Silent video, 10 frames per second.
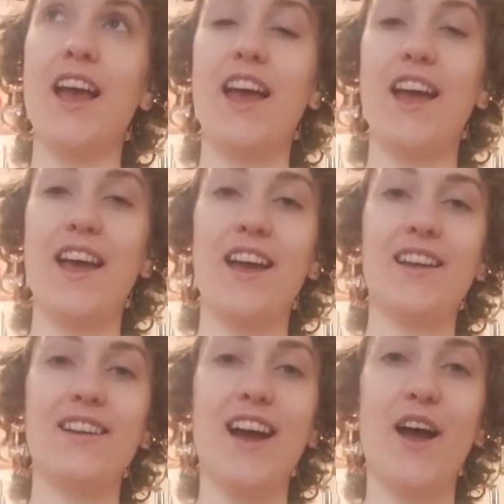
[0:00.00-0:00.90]

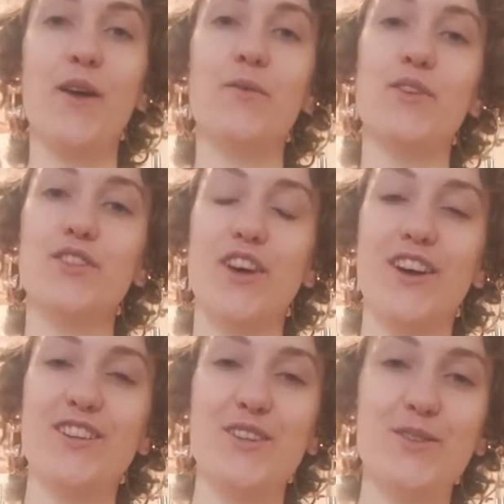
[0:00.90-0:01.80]
and I will
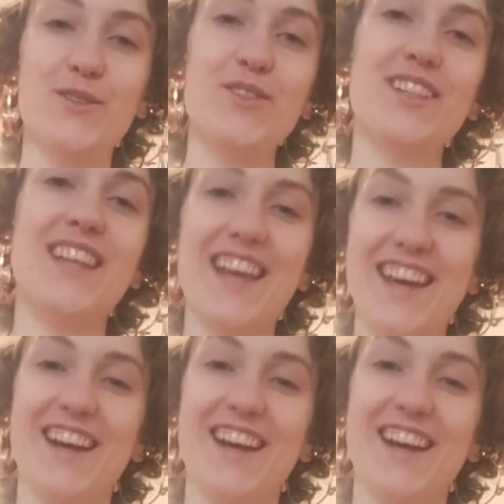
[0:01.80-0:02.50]
talk to you soon. Take